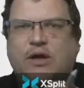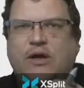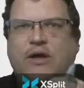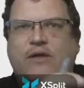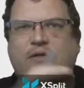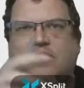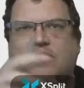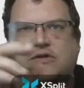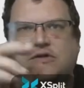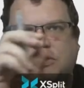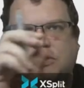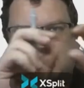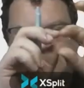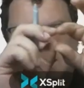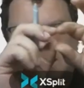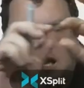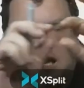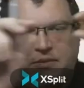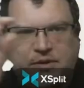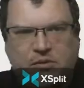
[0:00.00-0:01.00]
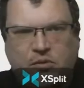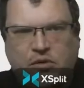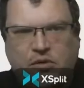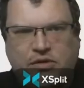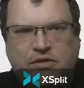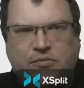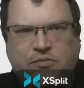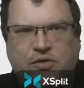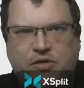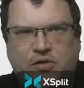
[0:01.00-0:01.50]
So tell me
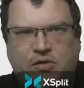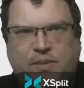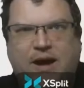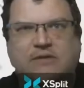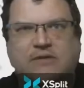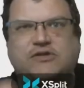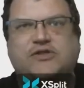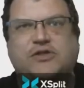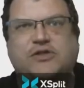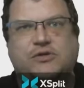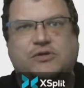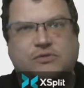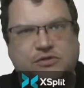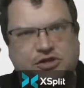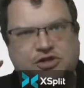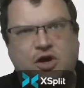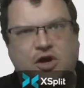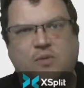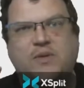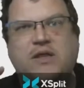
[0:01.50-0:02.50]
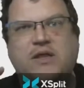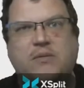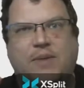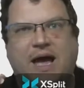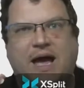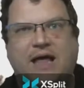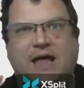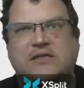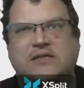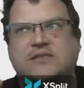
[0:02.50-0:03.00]
what you're about to do. Show me the
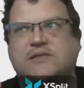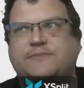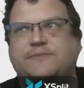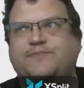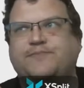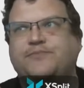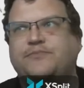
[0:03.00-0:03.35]
maths